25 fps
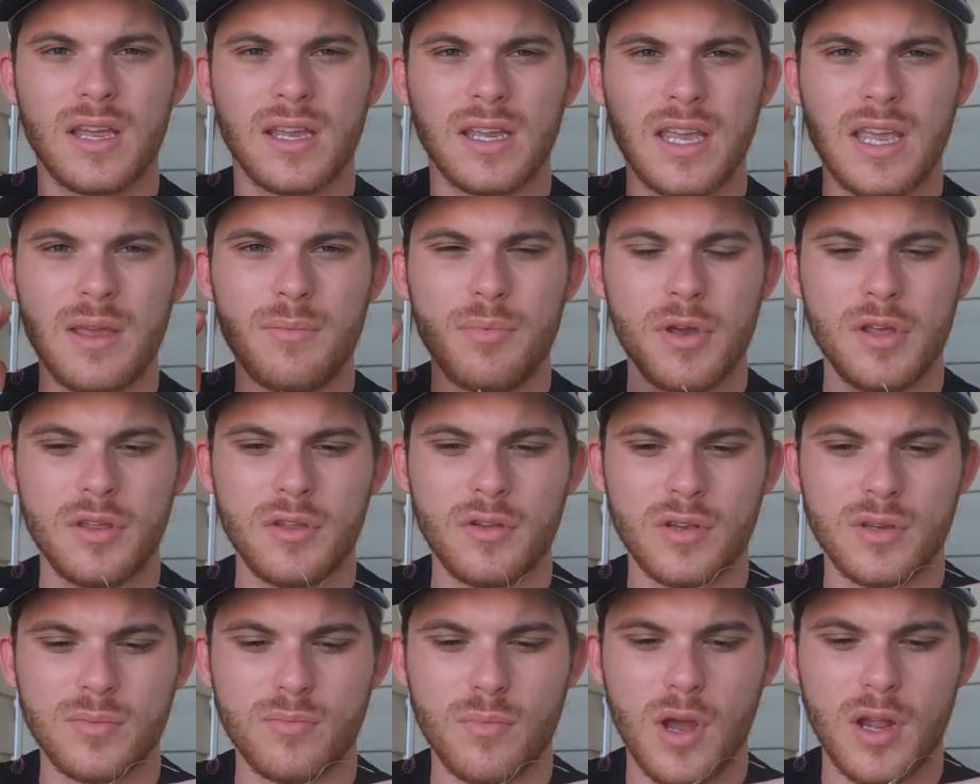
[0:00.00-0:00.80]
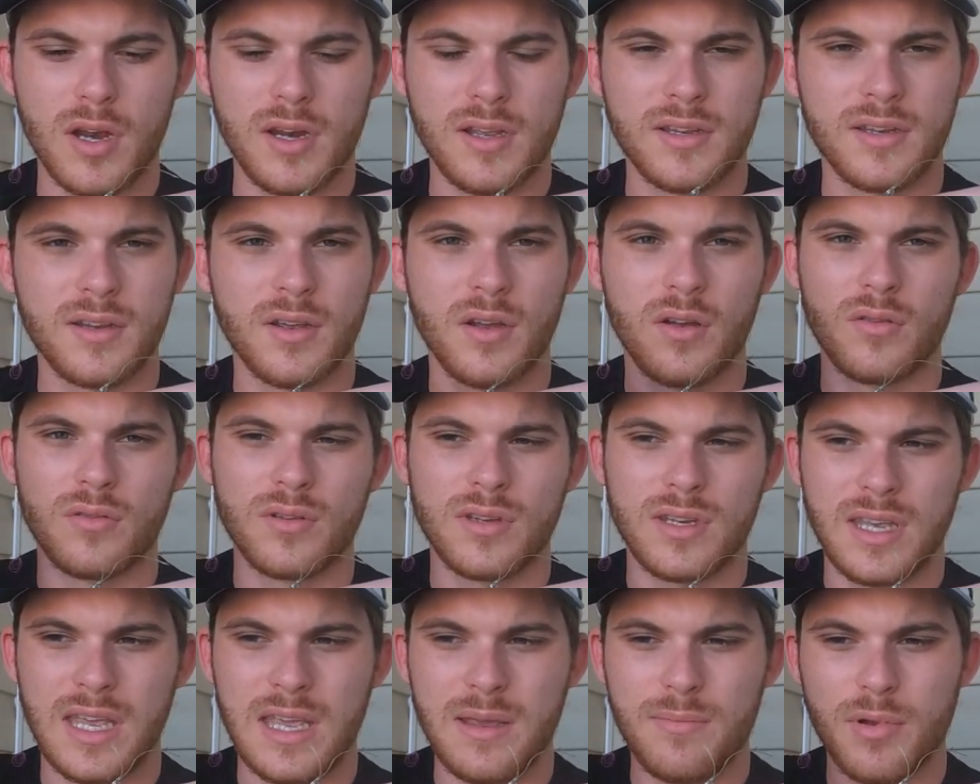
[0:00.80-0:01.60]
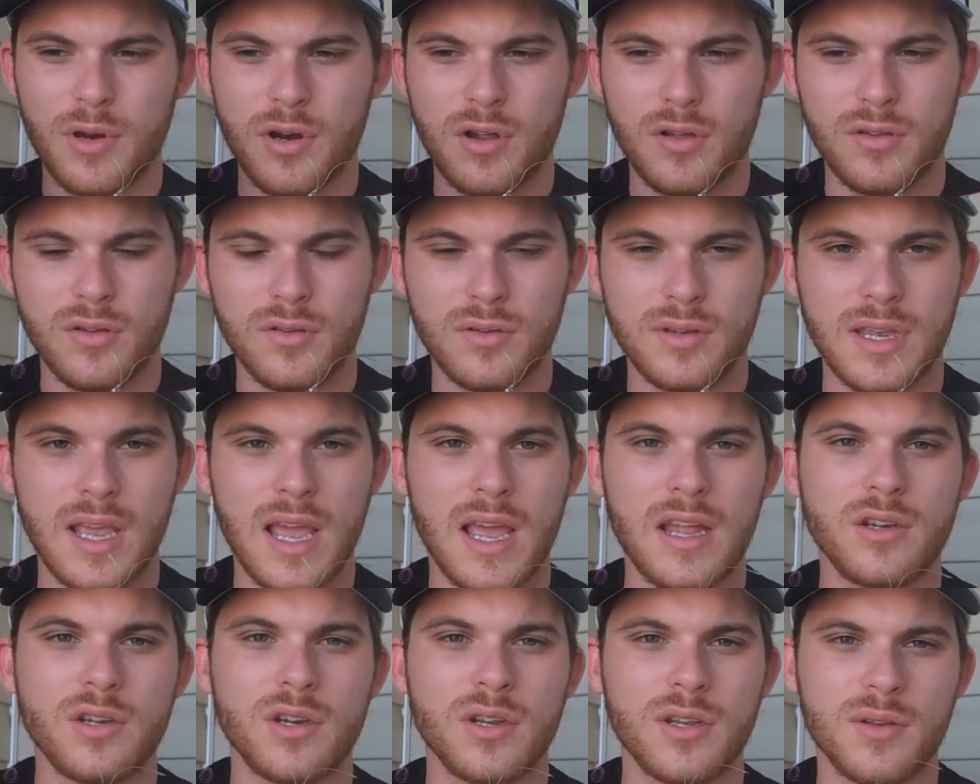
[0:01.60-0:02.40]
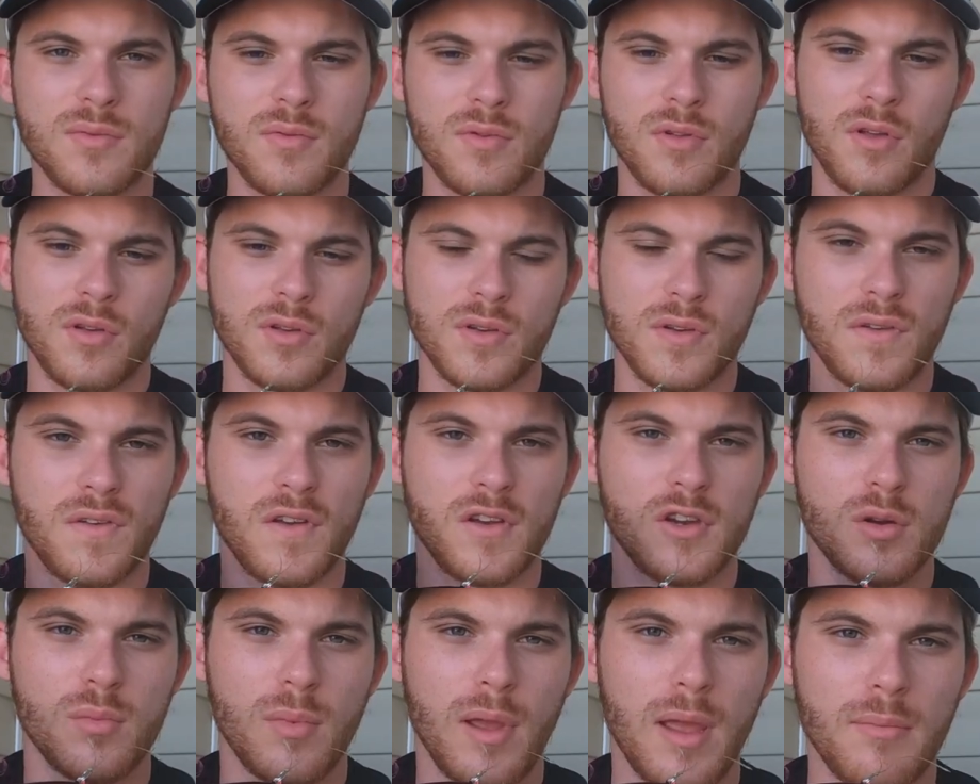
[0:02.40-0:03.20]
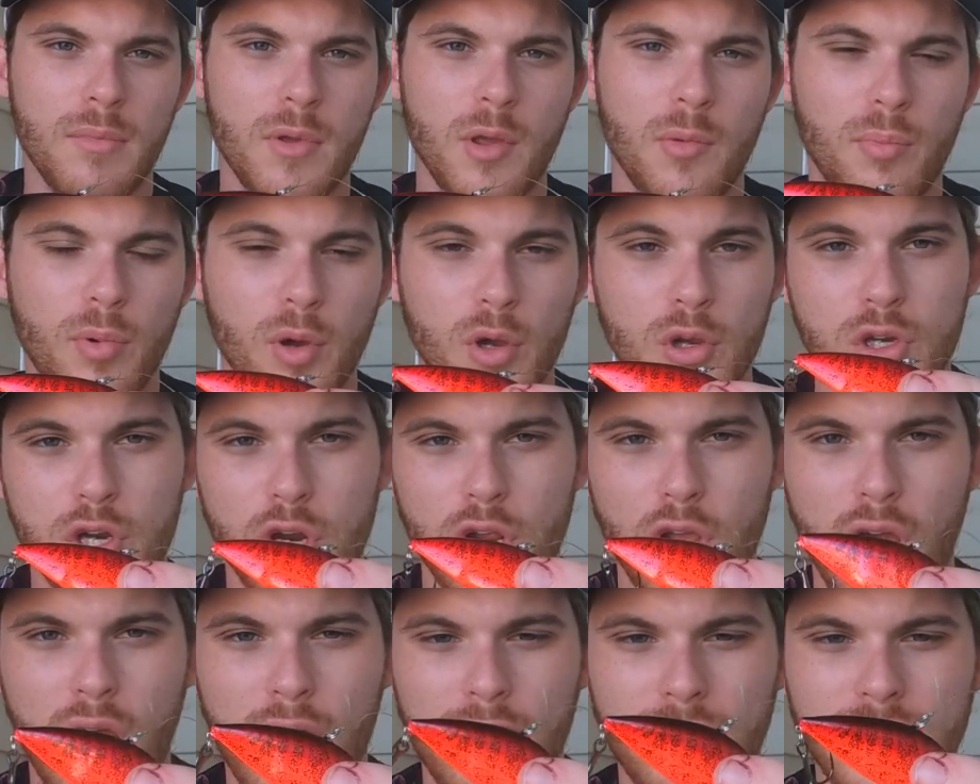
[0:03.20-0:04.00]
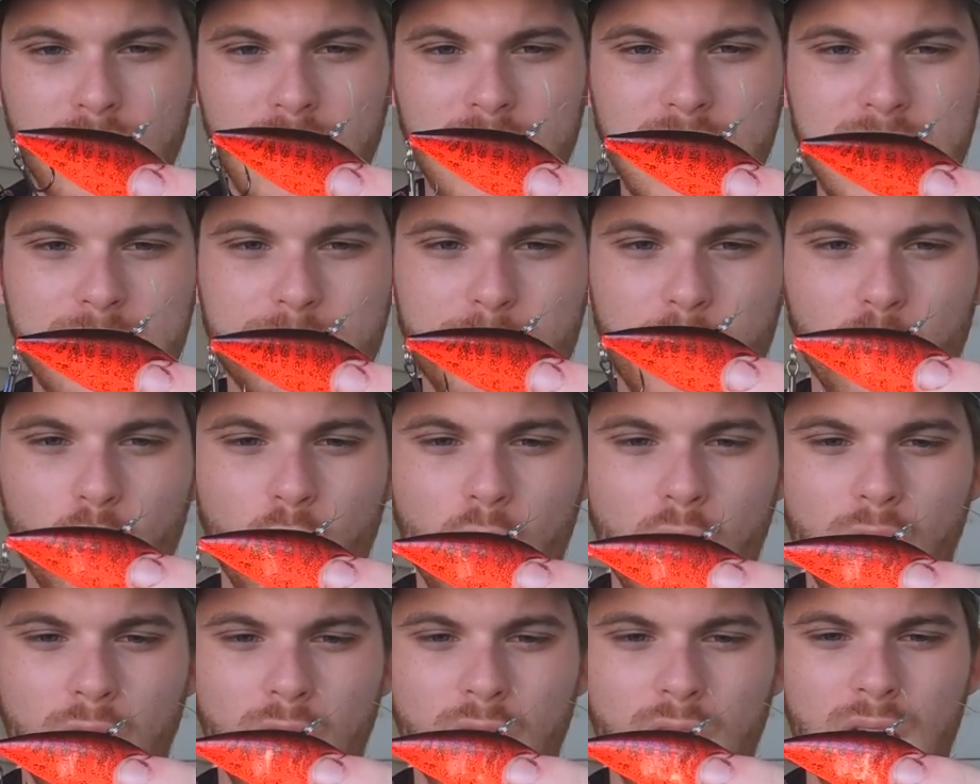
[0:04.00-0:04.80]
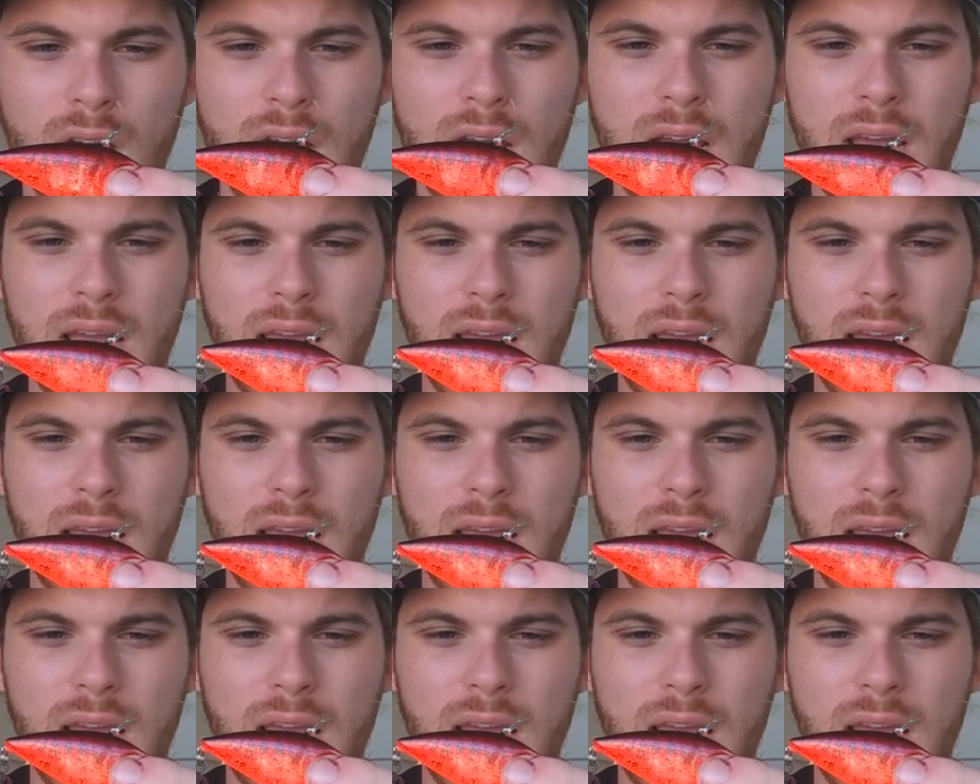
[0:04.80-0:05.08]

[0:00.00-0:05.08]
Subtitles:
Keep it in those money zones, keep it on those edges where those fish might be pushing off to deeper water,